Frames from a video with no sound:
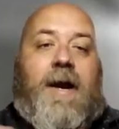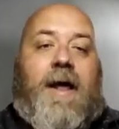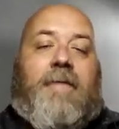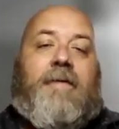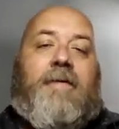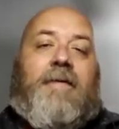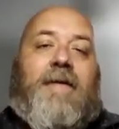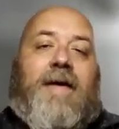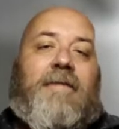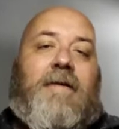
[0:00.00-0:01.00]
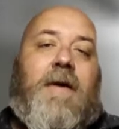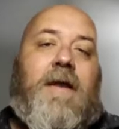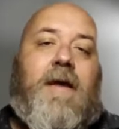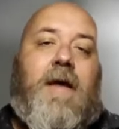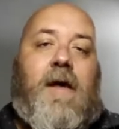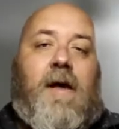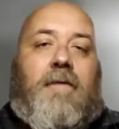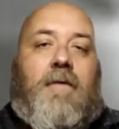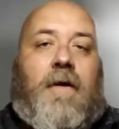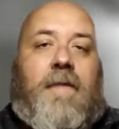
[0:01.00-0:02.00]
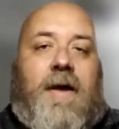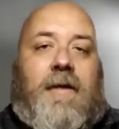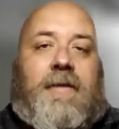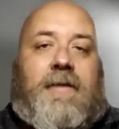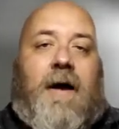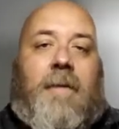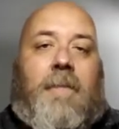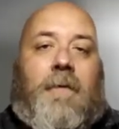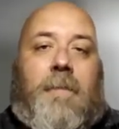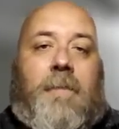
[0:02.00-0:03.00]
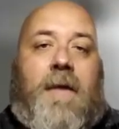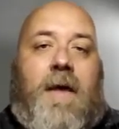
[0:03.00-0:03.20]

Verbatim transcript: And it's a testament to what the ensemble